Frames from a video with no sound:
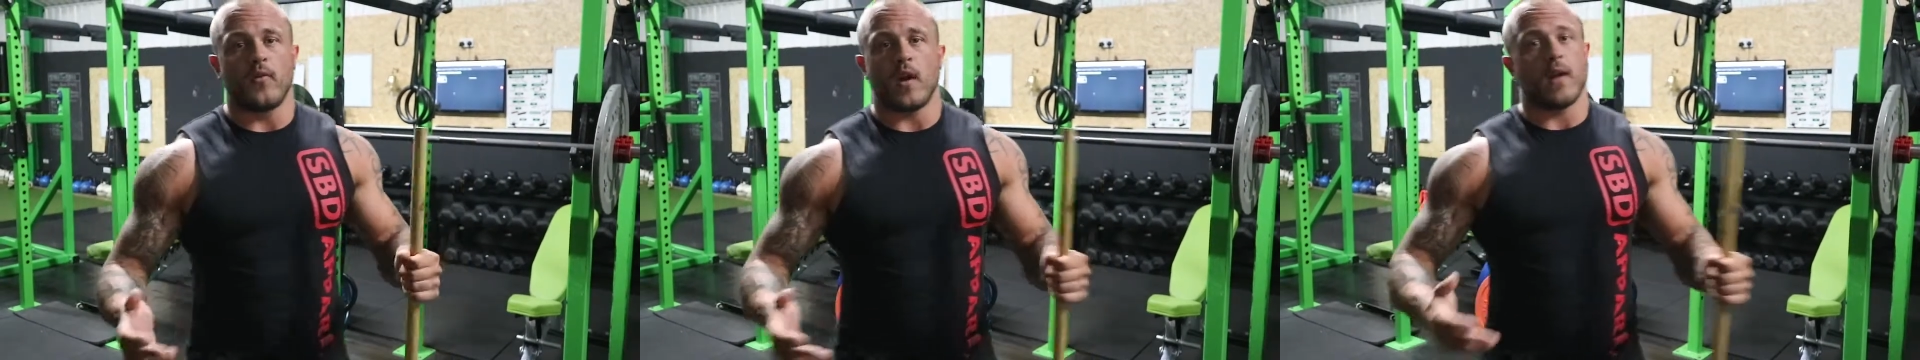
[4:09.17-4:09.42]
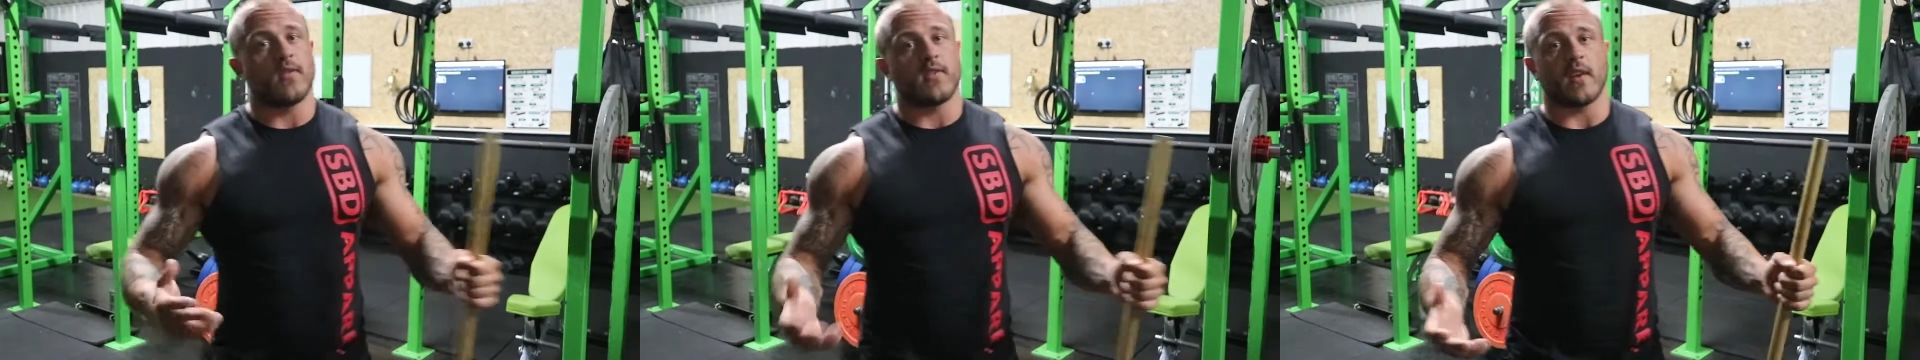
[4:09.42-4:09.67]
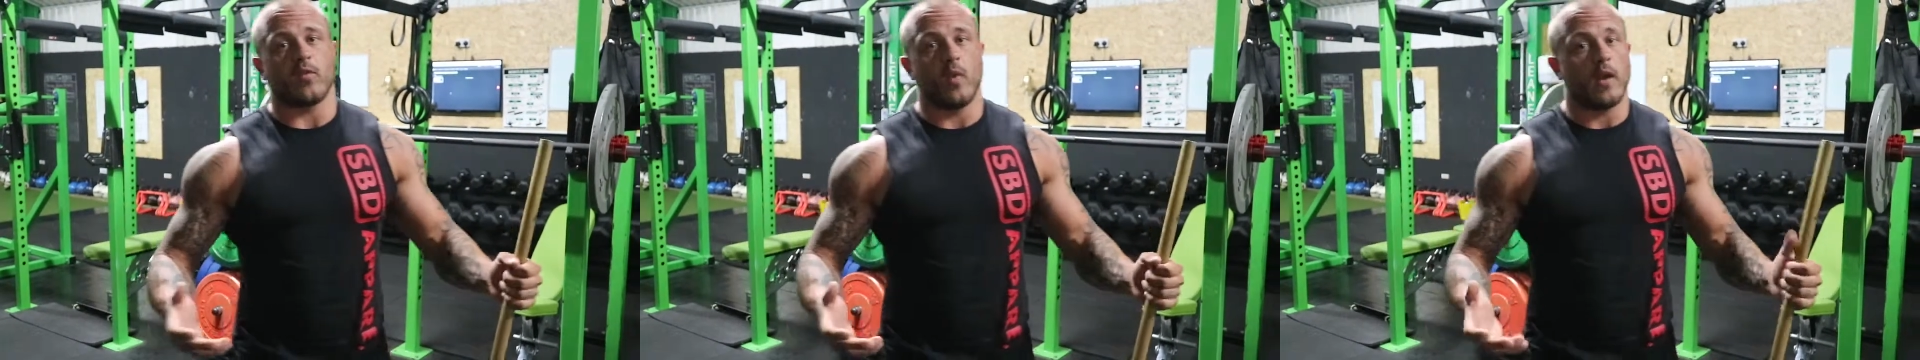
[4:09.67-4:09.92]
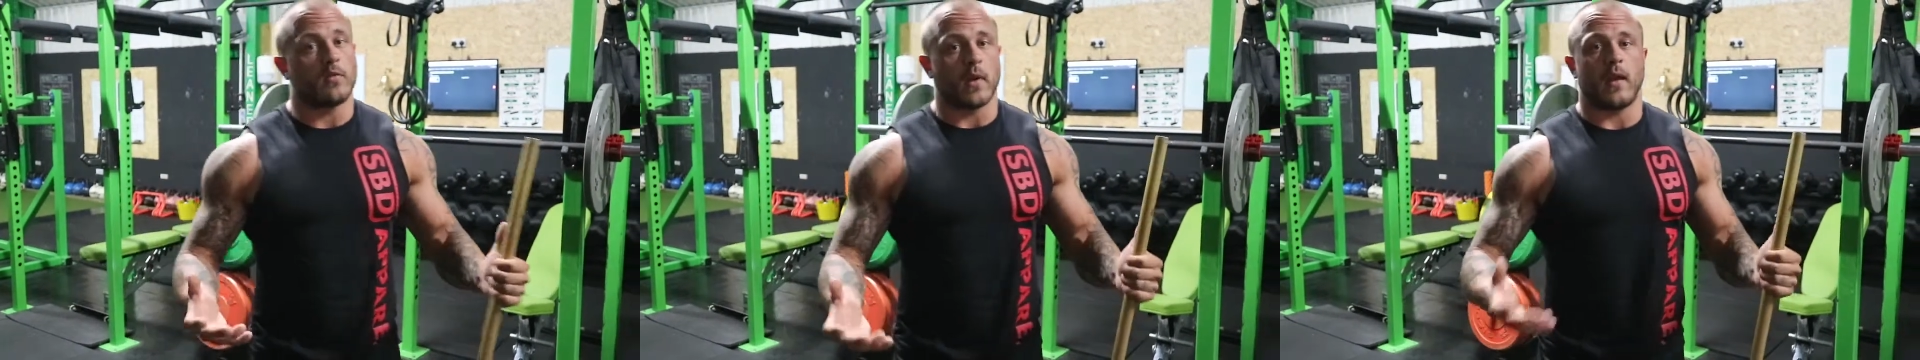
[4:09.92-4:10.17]
5, 6
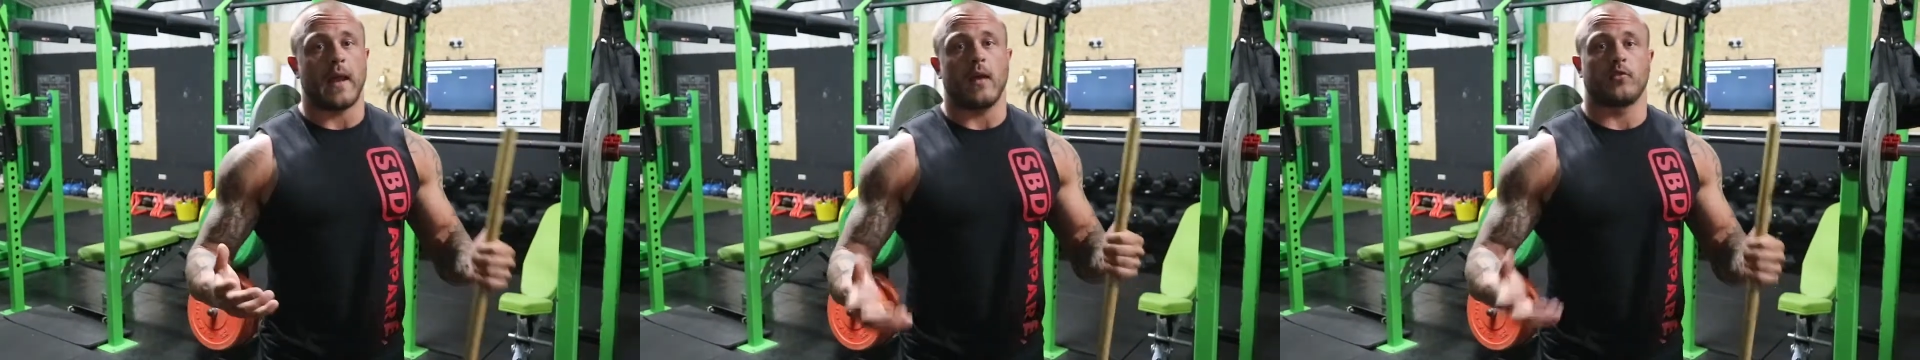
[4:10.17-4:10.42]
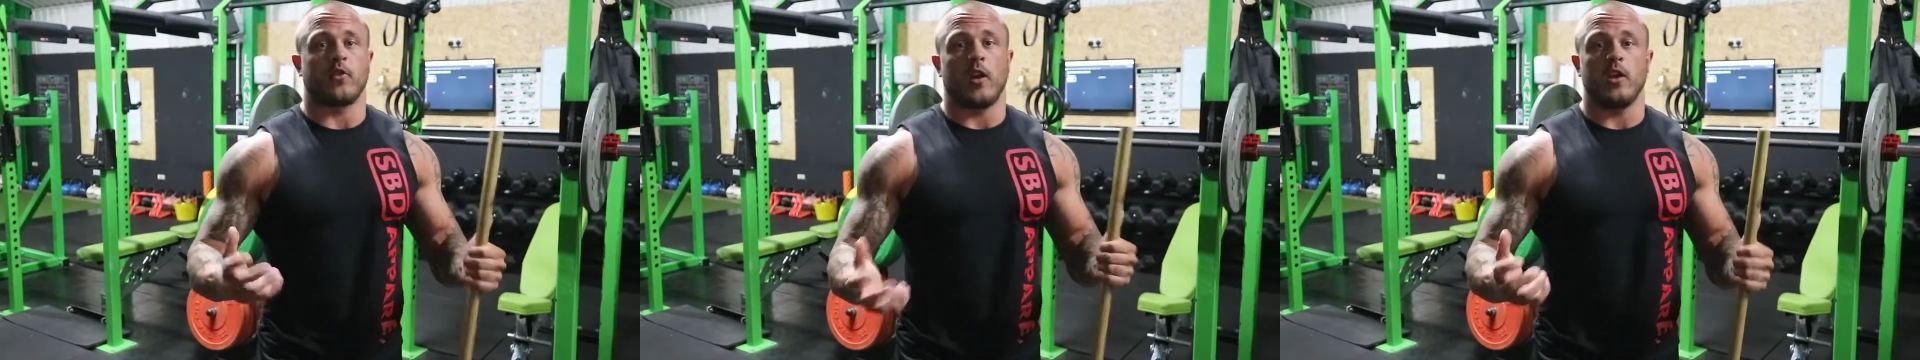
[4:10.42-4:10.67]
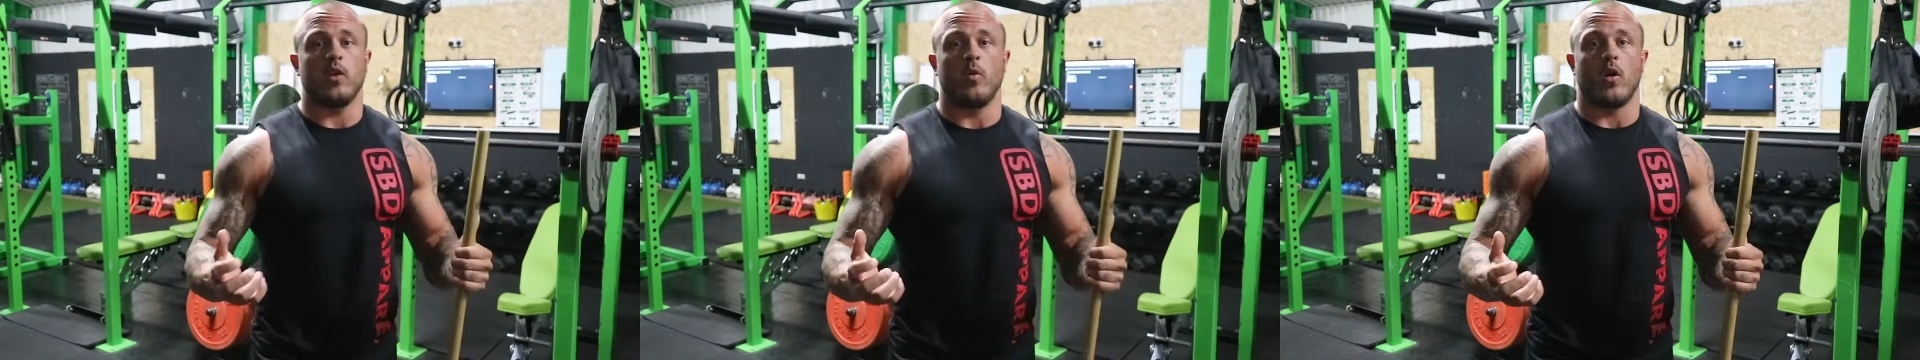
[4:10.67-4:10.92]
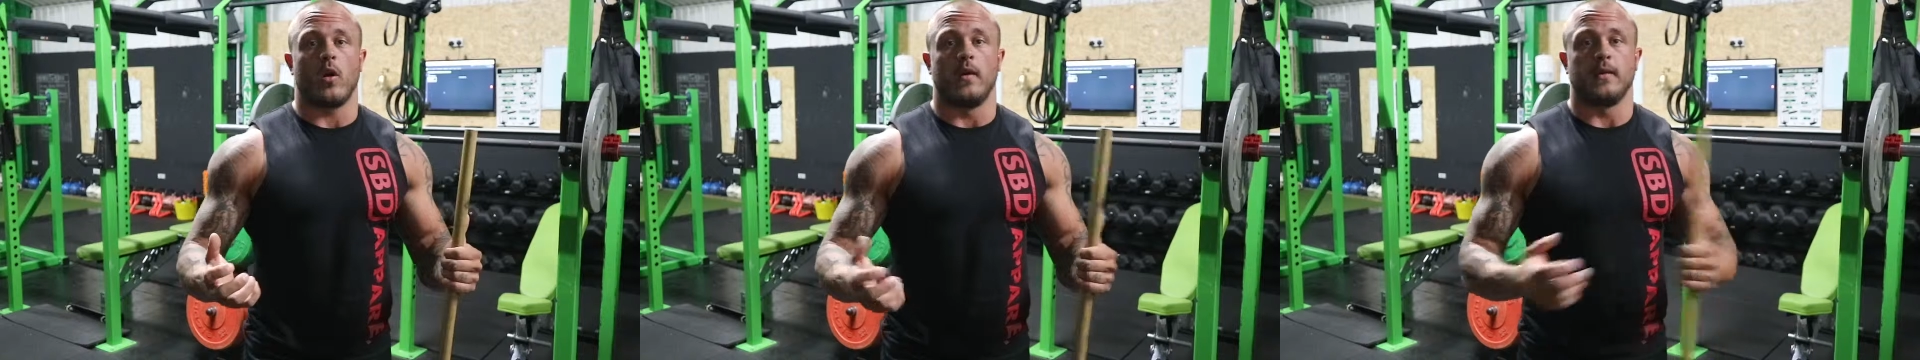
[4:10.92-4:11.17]
weeks, depending on how tight you
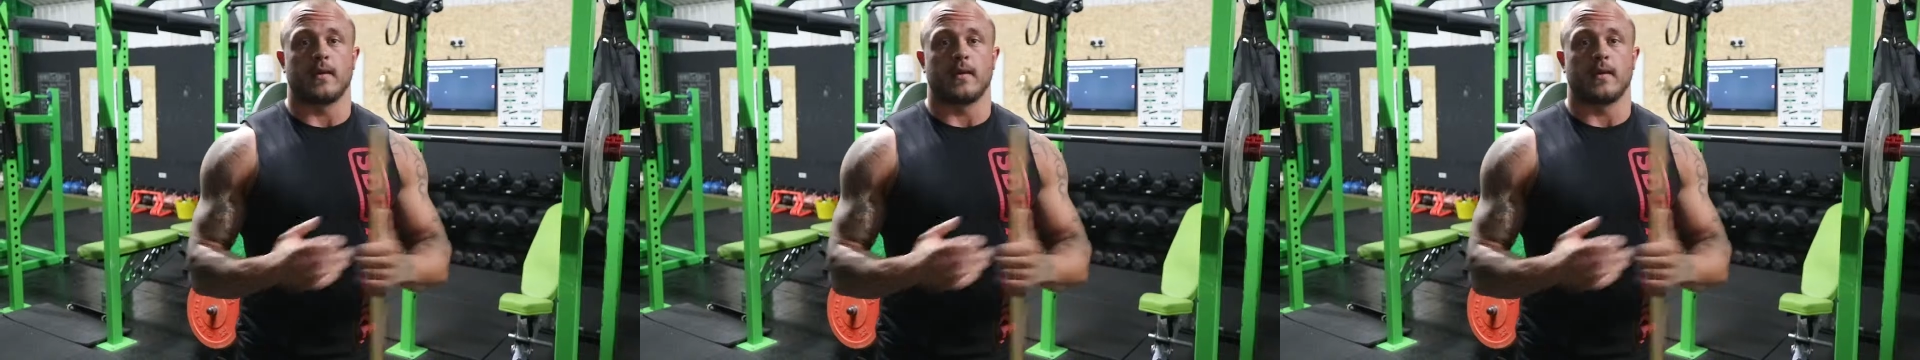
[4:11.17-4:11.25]
are.